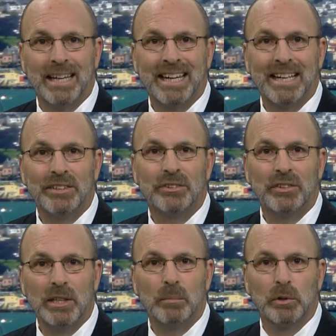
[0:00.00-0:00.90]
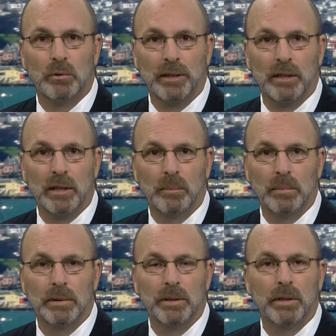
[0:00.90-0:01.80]
a STEAM curriculum,
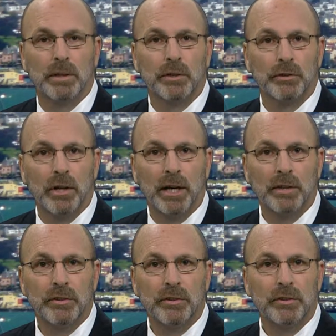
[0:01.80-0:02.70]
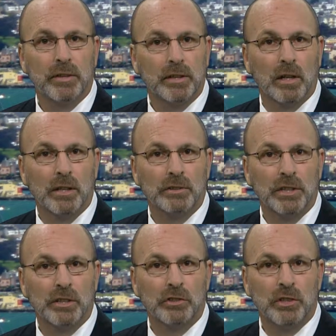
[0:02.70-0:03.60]
science, technology,
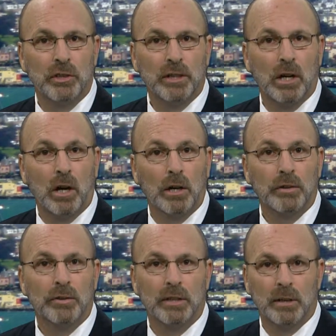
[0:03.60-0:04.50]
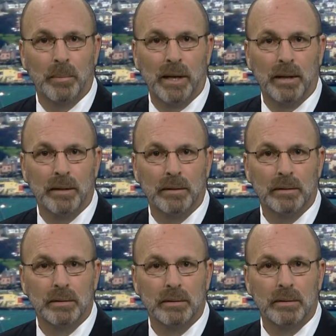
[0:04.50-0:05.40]
engineering, arts, and math.
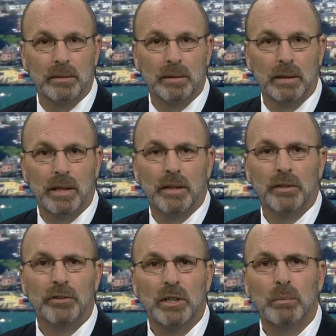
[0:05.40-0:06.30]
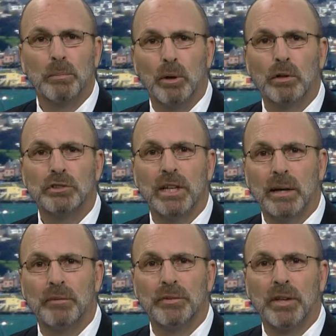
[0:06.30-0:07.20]
The STEAM approach
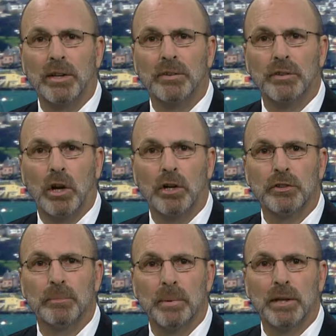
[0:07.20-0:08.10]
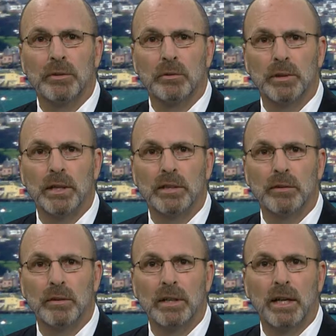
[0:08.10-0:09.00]
emphasizes arts-based
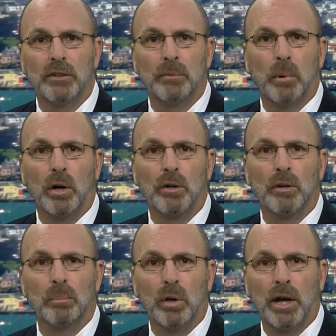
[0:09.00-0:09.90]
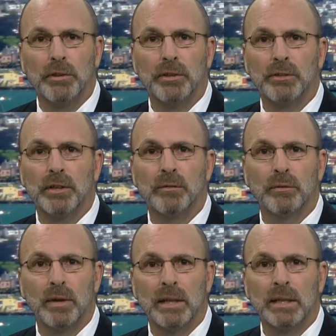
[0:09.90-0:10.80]
creativity as a part of the process of
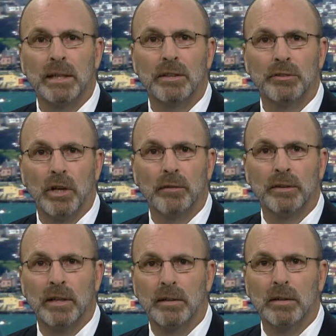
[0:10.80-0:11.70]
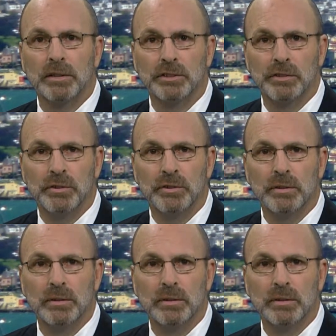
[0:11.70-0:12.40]
inventing and solving technical issues.